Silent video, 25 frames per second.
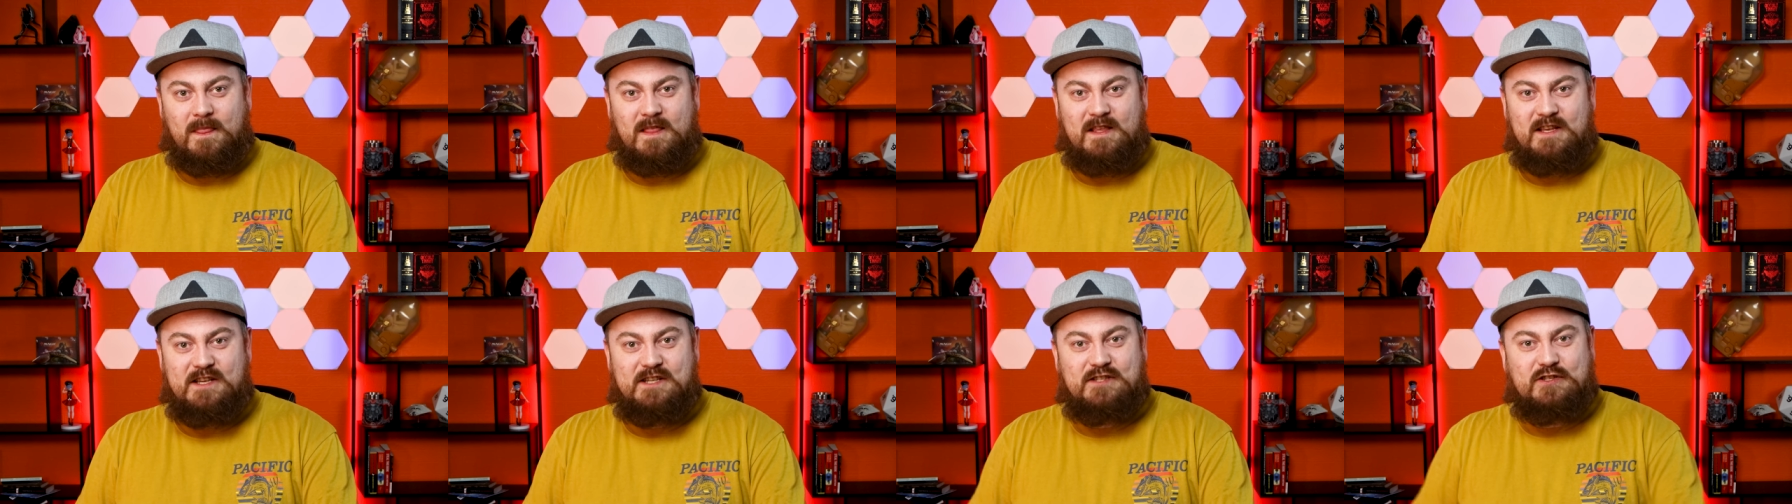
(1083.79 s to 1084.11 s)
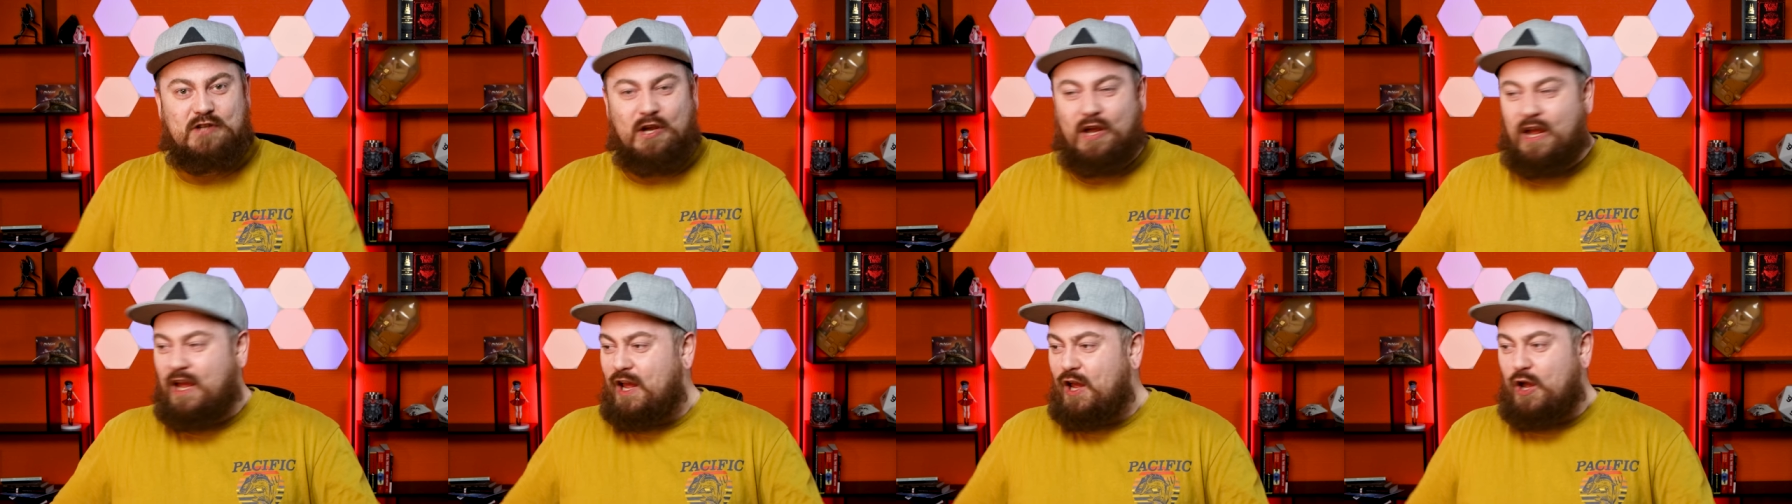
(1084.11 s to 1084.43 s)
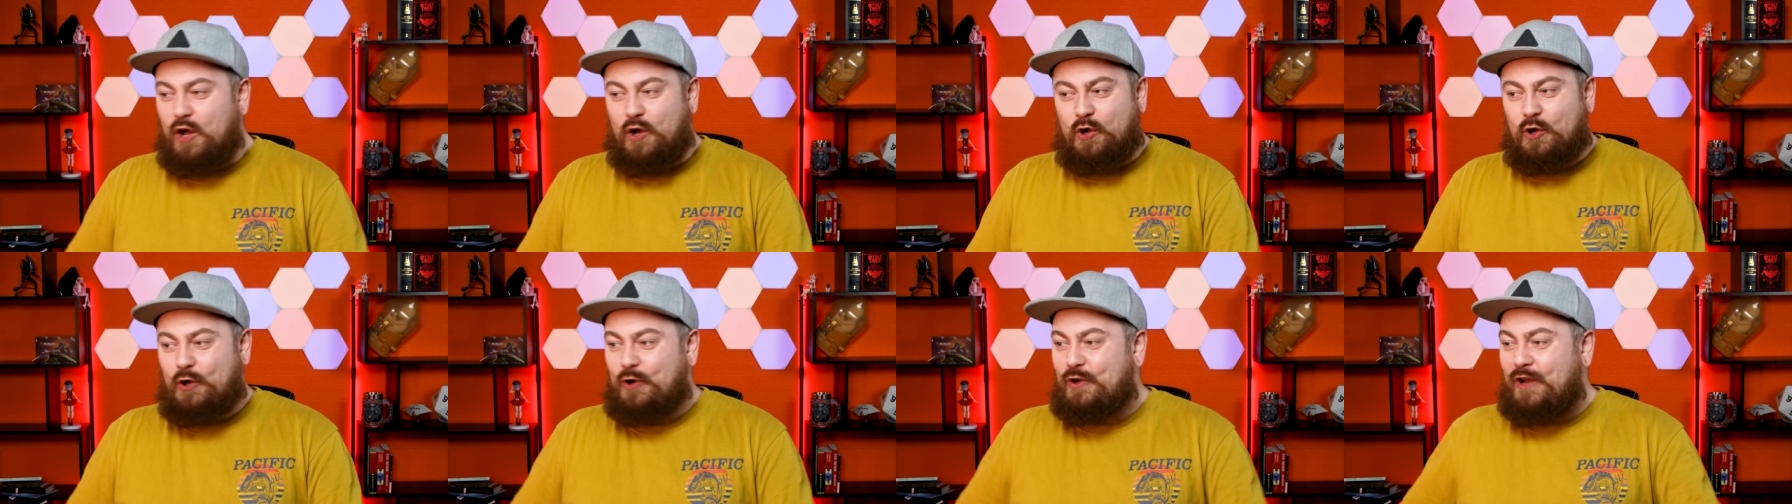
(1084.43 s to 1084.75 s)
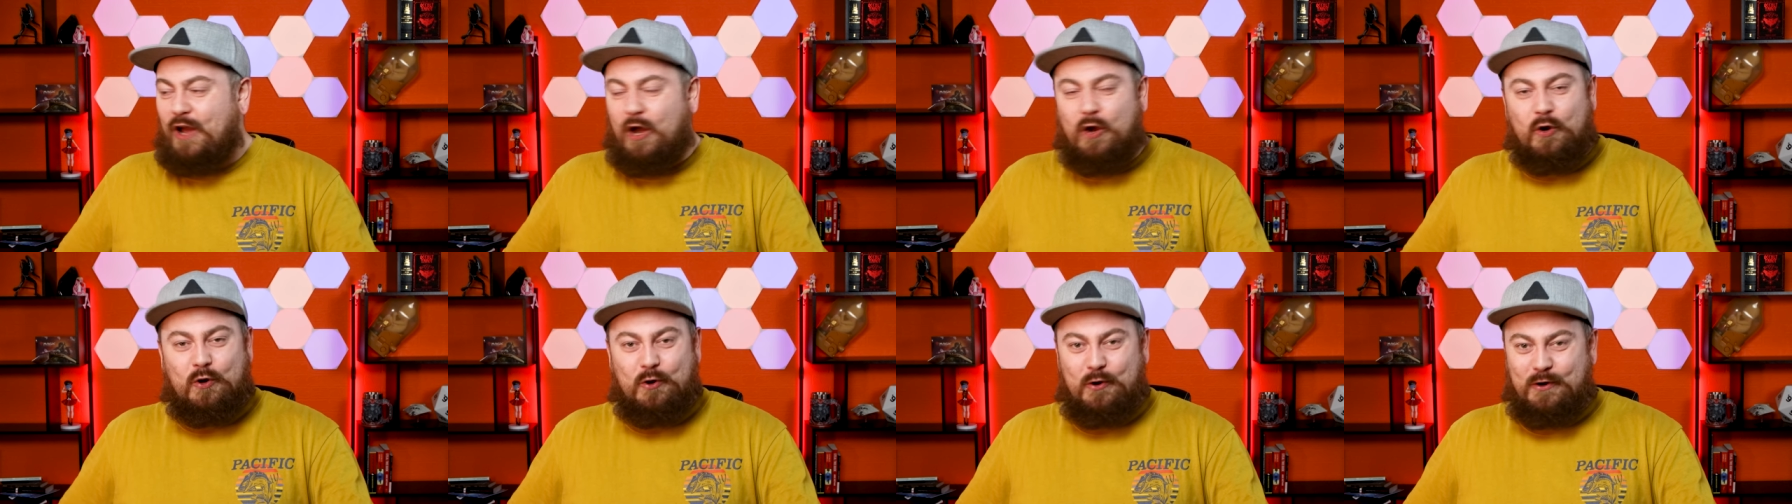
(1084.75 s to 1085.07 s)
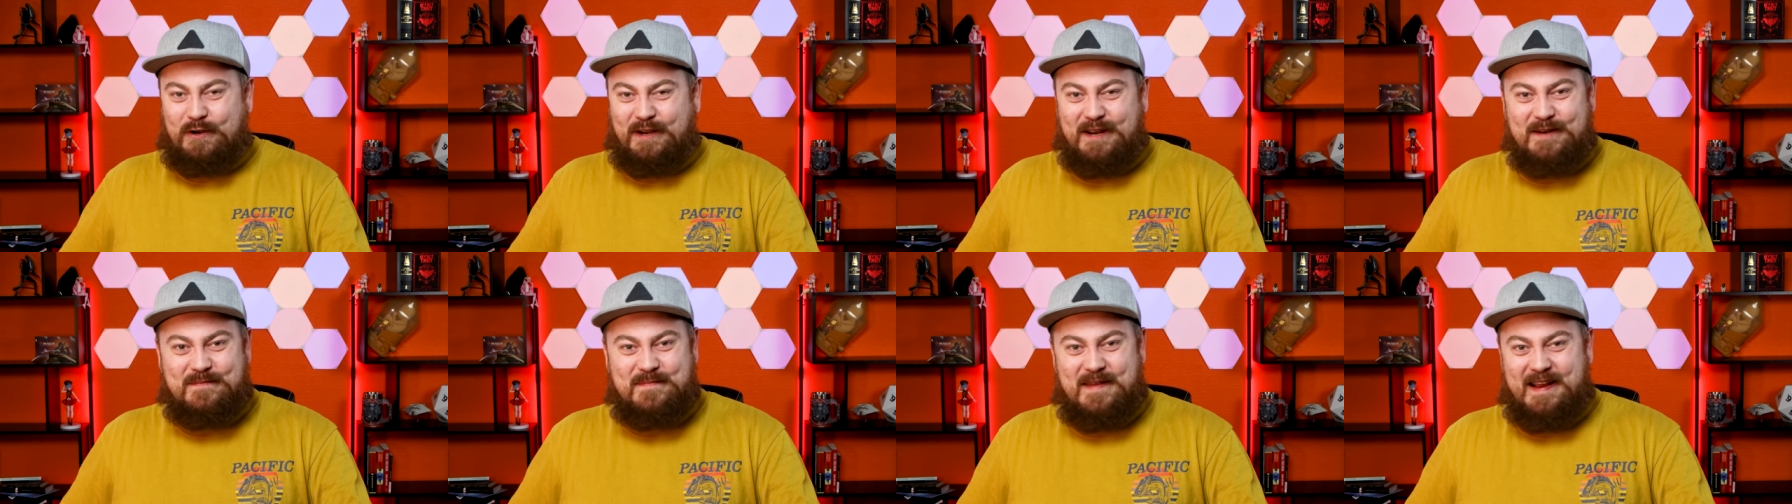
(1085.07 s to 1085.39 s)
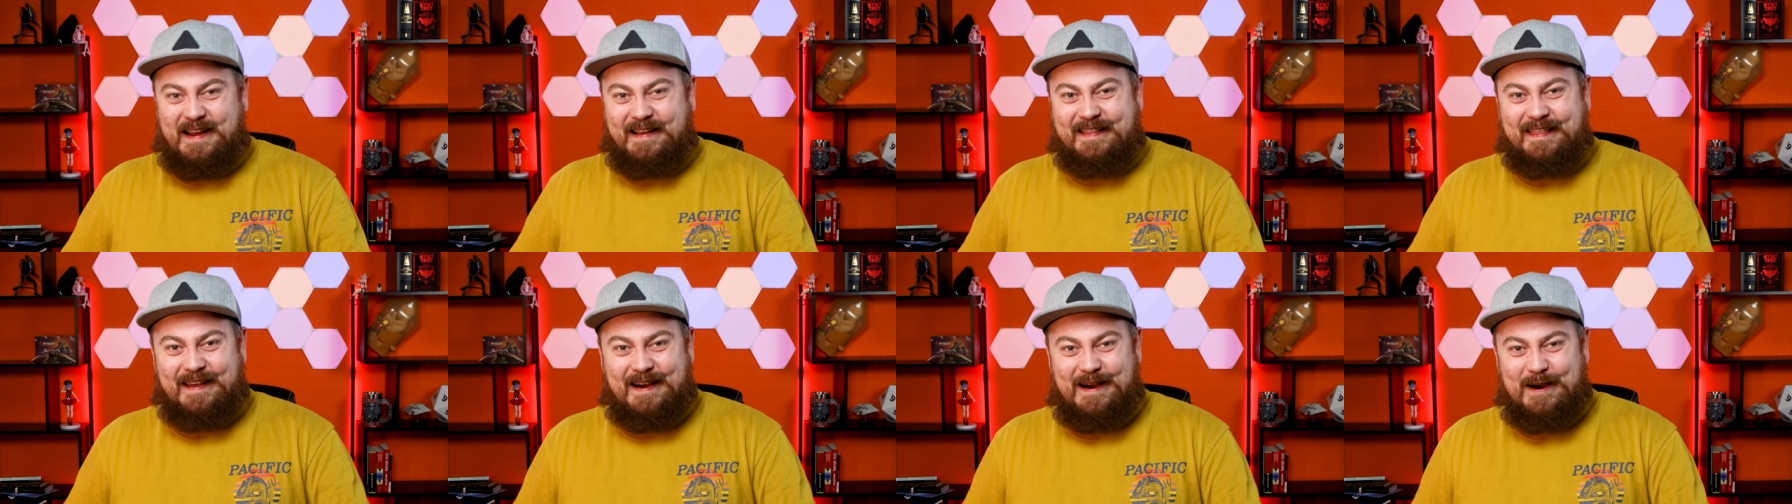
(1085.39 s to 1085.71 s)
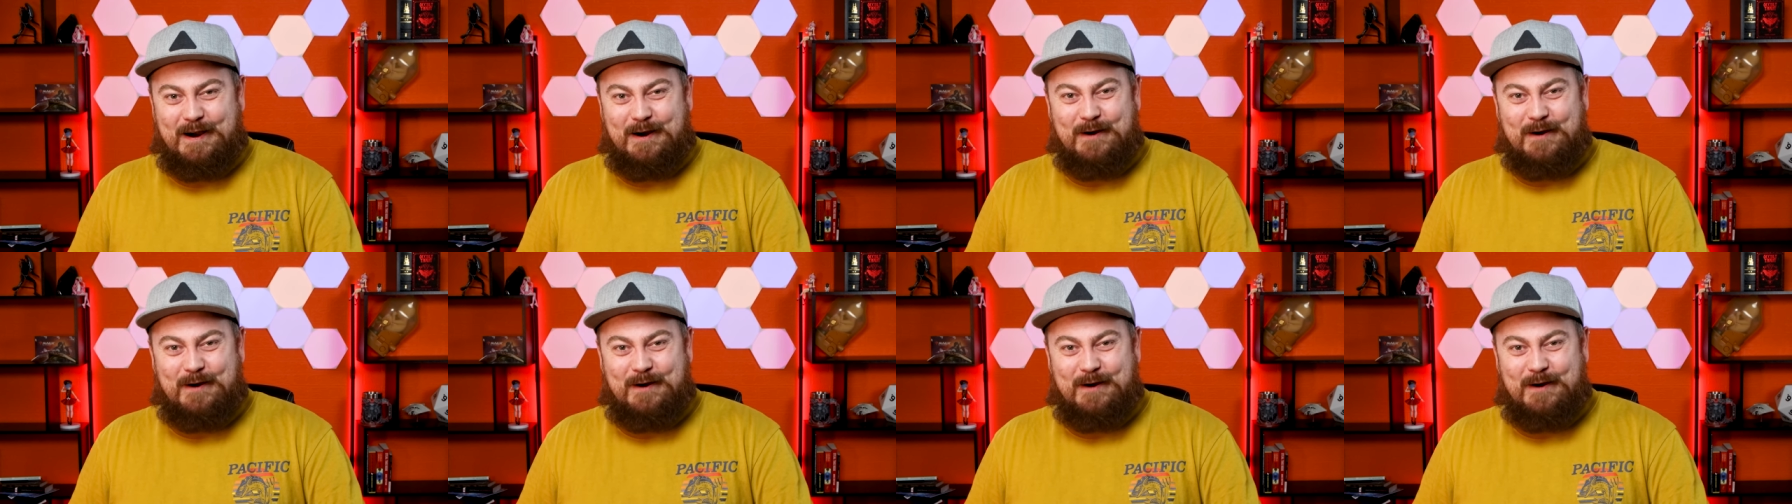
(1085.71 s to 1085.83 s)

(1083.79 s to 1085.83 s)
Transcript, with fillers: You ju- who who could make that